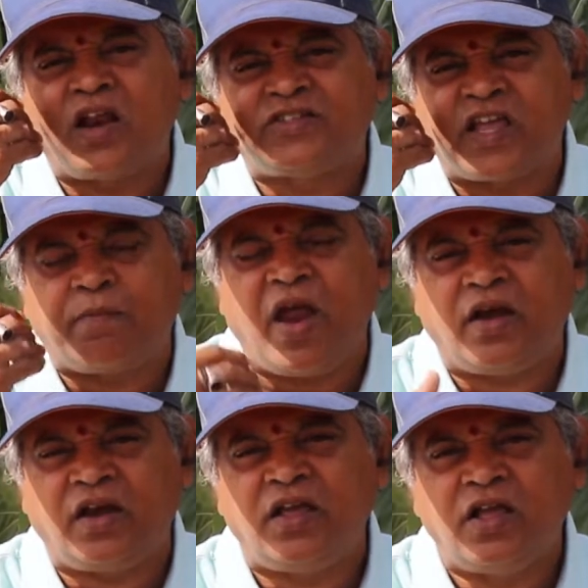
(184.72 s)

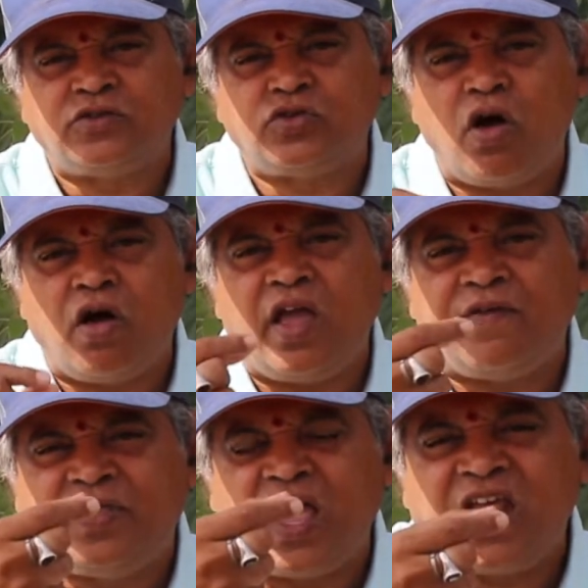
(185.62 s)
segment. So
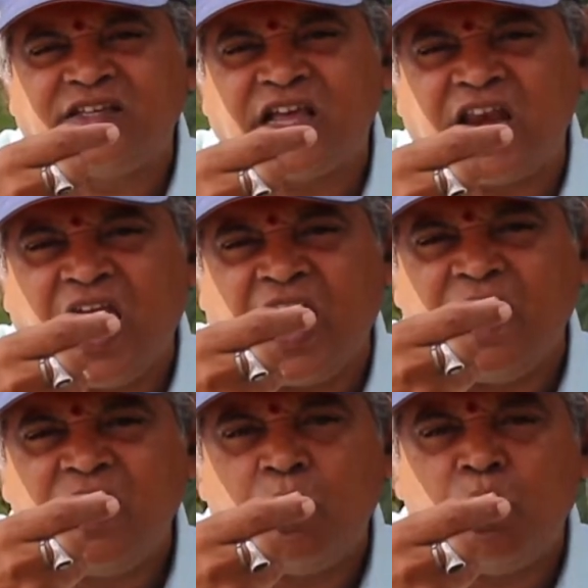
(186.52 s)
if there is any
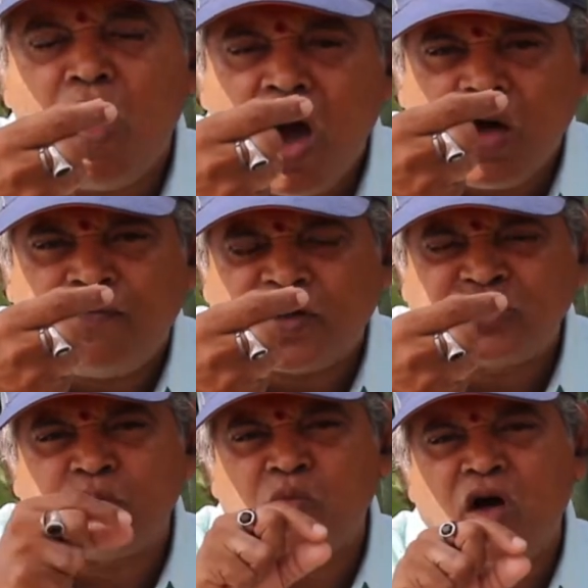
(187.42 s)

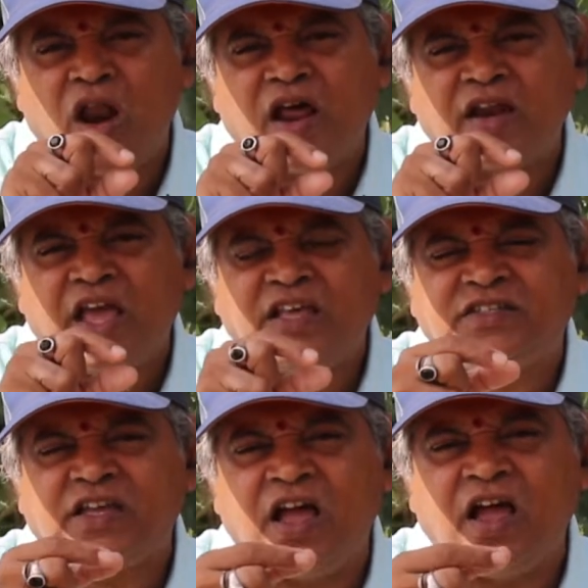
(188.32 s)
first molar
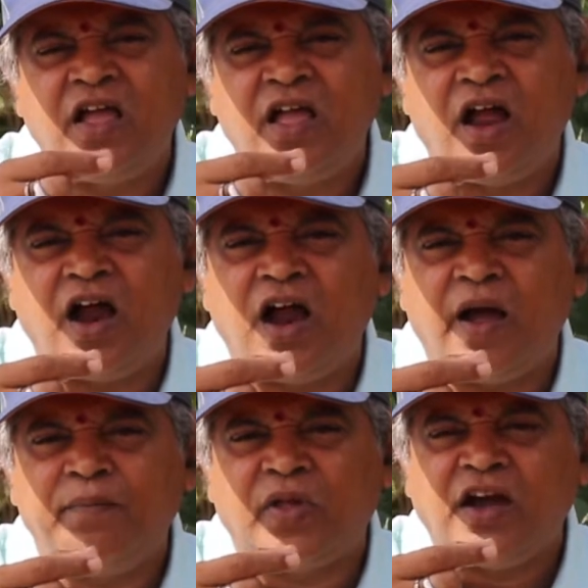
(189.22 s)
is
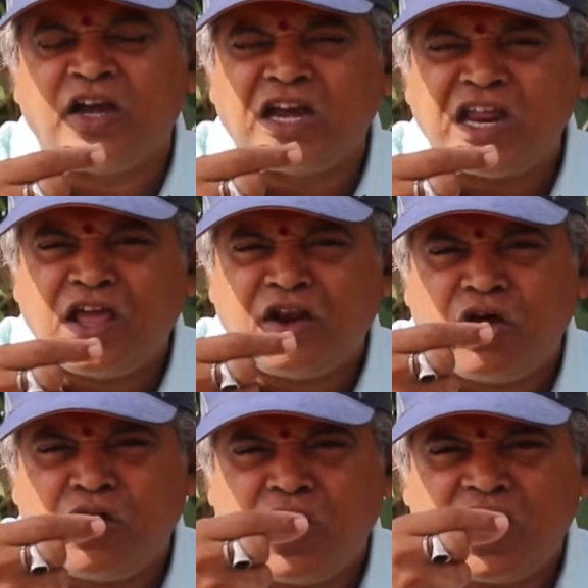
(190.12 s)

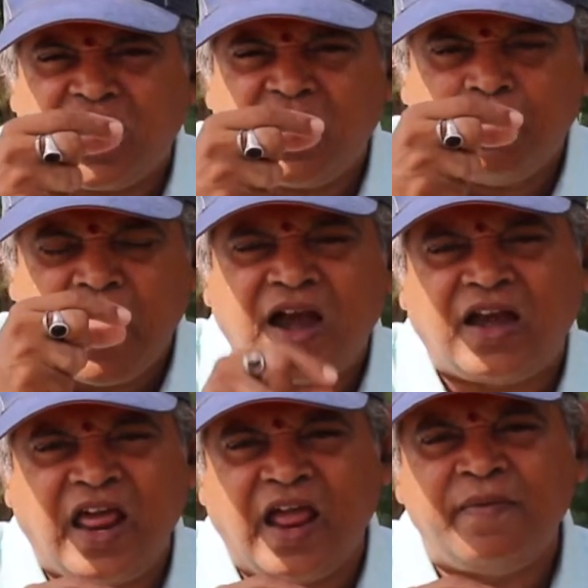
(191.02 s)
deteriorated
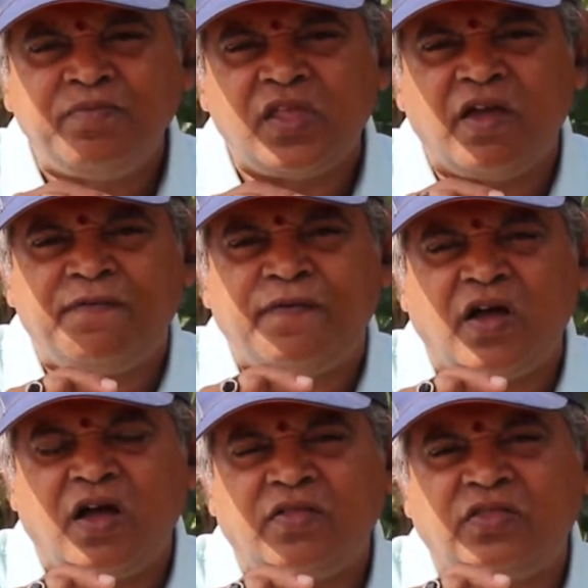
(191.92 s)
badly, if
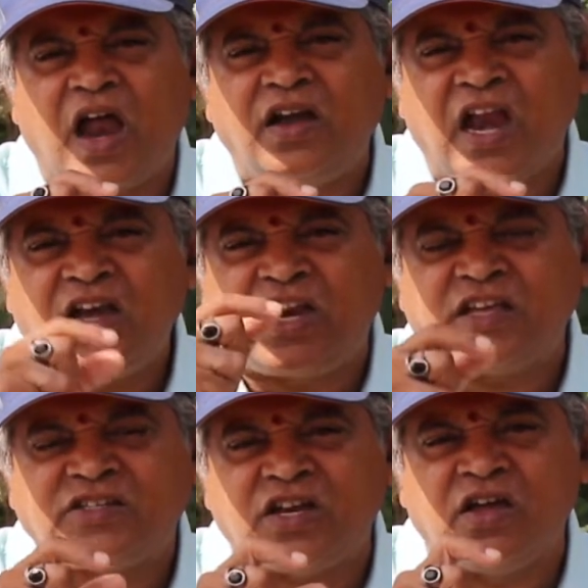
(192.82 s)
the dentist